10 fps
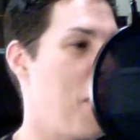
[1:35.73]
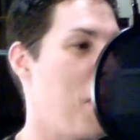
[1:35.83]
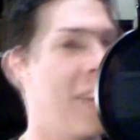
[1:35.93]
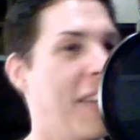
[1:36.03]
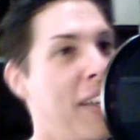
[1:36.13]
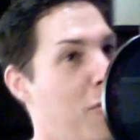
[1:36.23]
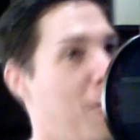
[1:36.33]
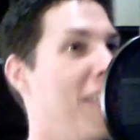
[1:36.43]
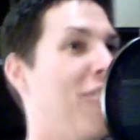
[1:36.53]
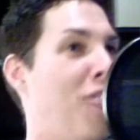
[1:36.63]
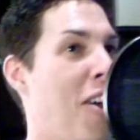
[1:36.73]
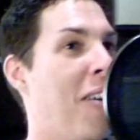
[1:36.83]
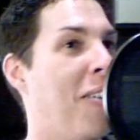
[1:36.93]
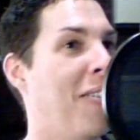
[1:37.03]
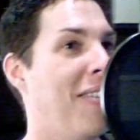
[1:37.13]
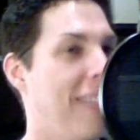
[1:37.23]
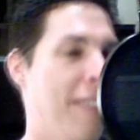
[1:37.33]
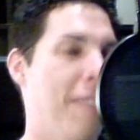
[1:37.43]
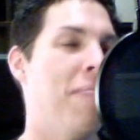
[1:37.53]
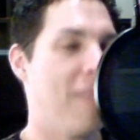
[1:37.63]
people hear this show,
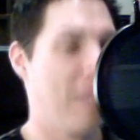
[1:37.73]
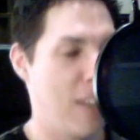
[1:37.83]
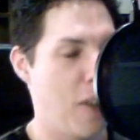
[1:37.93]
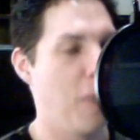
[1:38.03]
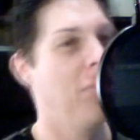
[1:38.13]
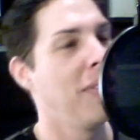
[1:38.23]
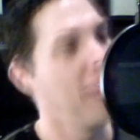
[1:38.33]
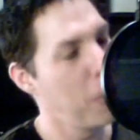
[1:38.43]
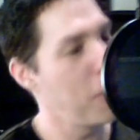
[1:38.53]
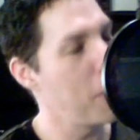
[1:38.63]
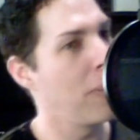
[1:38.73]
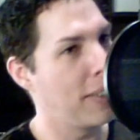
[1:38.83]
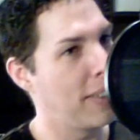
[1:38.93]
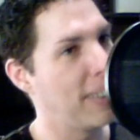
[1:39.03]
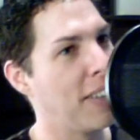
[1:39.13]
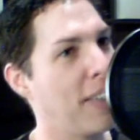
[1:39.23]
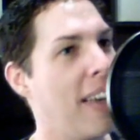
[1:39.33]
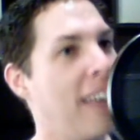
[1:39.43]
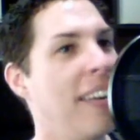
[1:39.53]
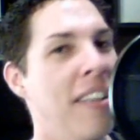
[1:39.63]
it'll be pretty clear
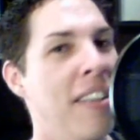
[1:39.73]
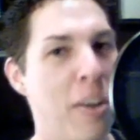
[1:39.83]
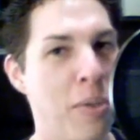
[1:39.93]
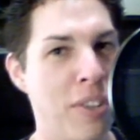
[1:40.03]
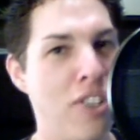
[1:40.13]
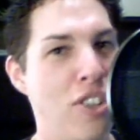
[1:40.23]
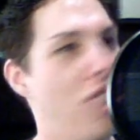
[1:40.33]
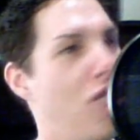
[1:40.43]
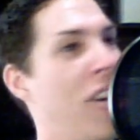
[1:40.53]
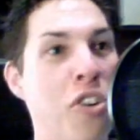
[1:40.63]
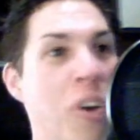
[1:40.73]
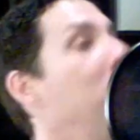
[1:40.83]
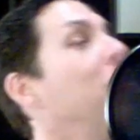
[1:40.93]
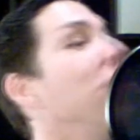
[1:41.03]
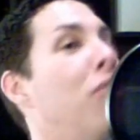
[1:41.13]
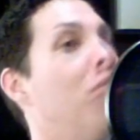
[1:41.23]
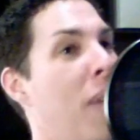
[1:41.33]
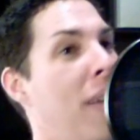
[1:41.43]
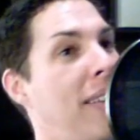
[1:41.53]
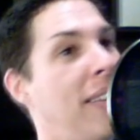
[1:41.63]
that there was a ginormous
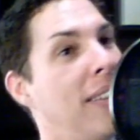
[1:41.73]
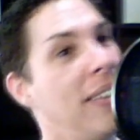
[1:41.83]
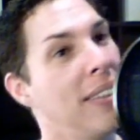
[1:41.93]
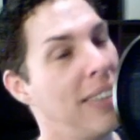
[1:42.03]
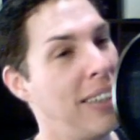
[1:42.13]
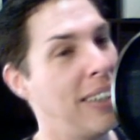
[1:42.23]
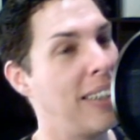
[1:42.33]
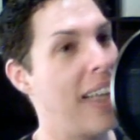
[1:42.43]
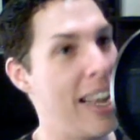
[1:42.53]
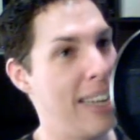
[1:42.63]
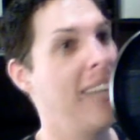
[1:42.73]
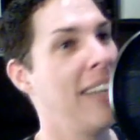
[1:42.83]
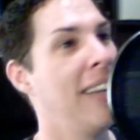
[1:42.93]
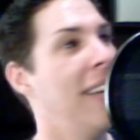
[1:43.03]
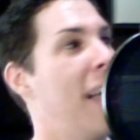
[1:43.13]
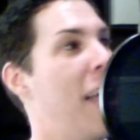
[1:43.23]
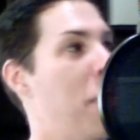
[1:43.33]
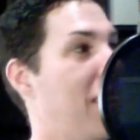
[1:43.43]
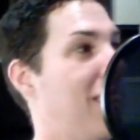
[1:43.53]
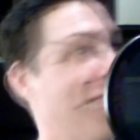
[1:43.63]
earthquake in Haiti
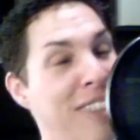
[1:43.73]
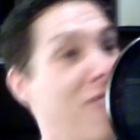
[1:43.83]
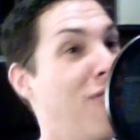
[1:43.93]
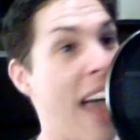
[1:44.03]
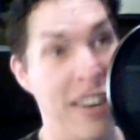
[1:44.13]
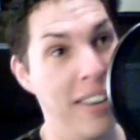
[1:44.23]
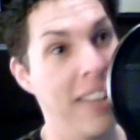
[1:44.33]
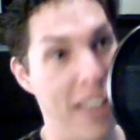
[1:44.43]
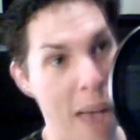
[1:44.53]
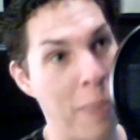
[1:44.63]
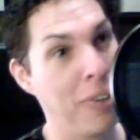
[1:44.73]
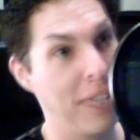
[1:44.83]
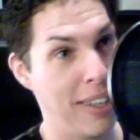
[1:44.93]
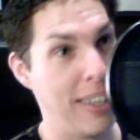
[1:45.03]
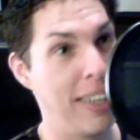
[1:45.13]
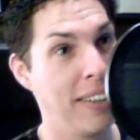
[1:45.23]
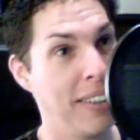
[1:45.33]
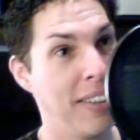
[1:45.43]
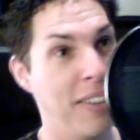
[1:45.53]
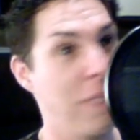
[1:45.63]
and basically flattened the capital city
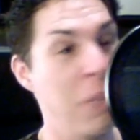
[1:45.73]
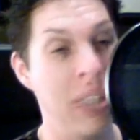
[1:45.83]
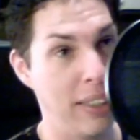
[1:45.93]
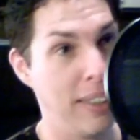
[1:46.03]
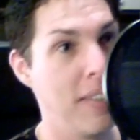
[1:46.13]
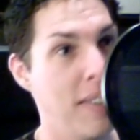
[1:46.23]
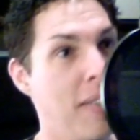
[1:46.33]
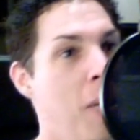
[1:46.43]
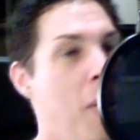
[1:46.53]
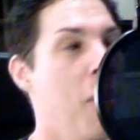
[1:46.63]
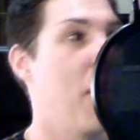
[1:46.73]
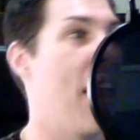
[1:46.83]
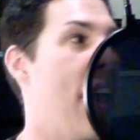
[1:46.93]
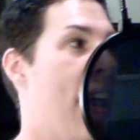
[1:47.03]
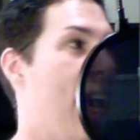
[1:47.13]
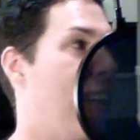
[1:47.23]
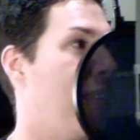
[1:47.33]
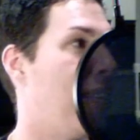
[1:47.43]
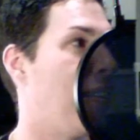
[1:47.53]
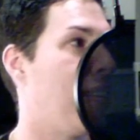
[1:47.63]
of millions.
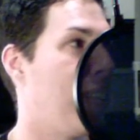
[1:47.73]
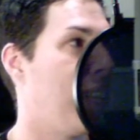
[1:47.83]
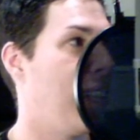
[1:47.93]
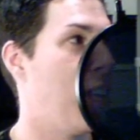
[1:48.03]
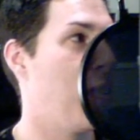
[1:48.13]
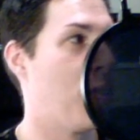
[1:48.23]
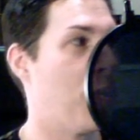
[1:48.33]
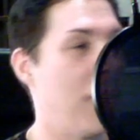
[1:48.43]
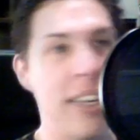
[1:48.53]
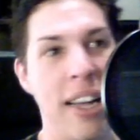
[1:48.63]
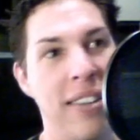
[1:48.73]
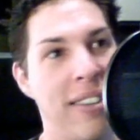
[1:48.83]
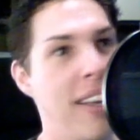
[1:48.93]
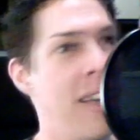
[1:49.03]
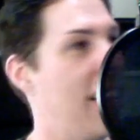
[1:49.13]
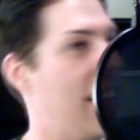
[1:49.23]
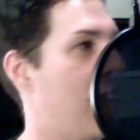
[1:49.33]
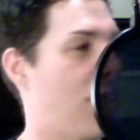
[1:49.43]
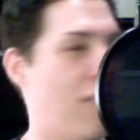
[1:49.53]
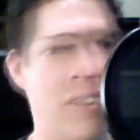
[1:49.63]
And, 3 days in,
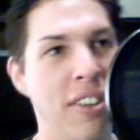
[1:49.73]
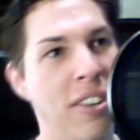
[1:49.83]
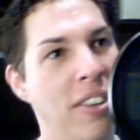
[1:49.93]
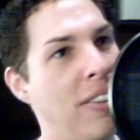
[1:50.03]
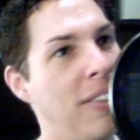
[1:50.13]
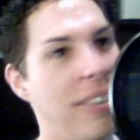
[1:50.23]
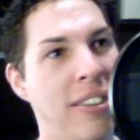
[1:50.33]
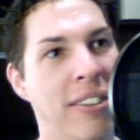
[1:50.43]
they are still